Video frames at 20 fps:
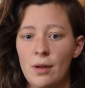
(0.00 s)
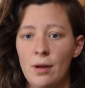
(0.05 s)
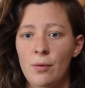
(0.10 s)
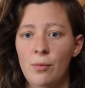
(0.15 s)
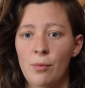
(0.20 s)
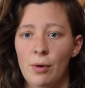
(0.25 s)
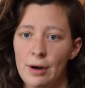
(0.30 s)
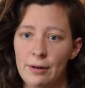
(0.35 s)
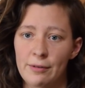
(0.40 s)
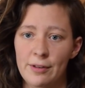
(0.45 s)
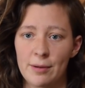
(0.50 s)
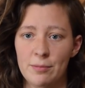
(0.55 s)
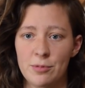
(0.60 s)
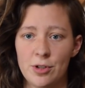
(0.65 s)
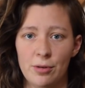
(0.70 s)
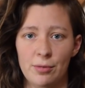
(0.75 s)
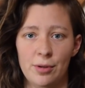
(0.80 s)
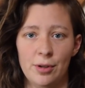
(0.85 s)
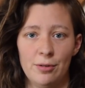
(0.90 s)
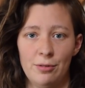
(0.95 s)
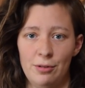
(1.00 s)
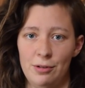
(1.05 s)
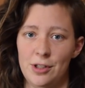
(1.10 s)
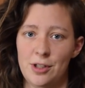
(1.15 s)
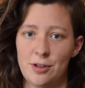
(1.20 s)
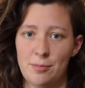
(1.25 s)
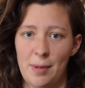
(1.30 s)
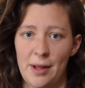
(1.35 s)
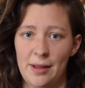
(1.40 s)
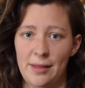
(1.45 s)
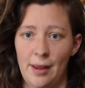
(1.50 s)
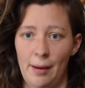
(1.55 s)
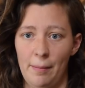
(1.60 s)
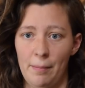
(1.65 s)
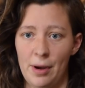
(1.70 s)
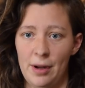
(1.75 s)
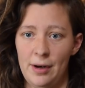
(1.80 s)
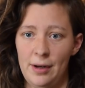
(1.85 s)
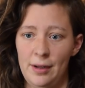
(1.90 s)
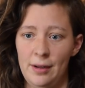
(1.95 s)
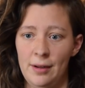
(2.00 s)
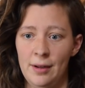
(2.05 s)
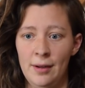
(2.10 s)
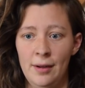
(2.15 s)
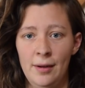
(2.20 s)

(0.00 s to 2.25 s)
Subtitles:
one of them, so we already spent that money,